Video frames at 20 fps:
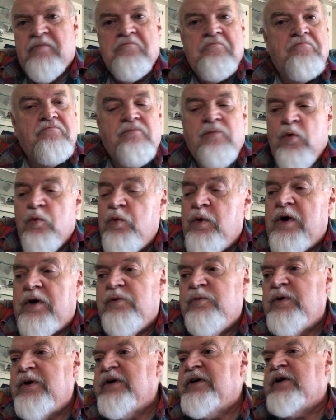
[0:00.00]

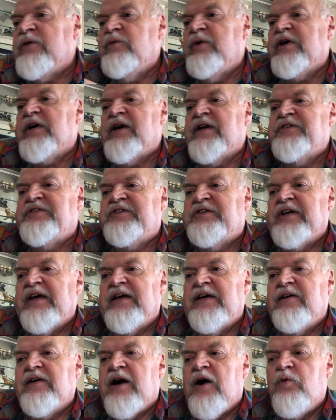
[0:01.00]
We're going to
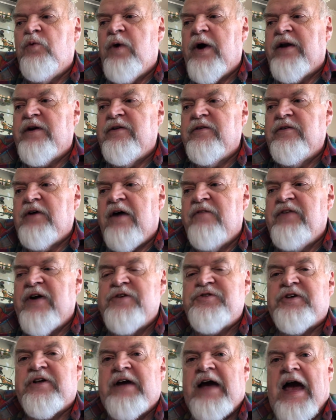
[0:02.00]
see what
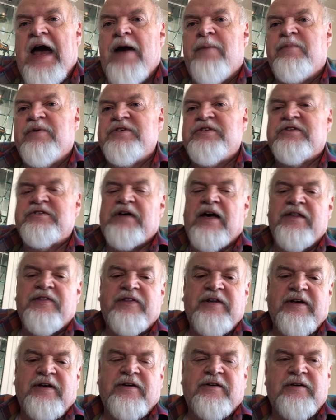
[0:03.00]
eventually happens, because I
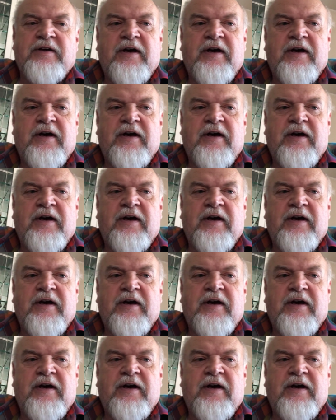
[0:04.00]
think,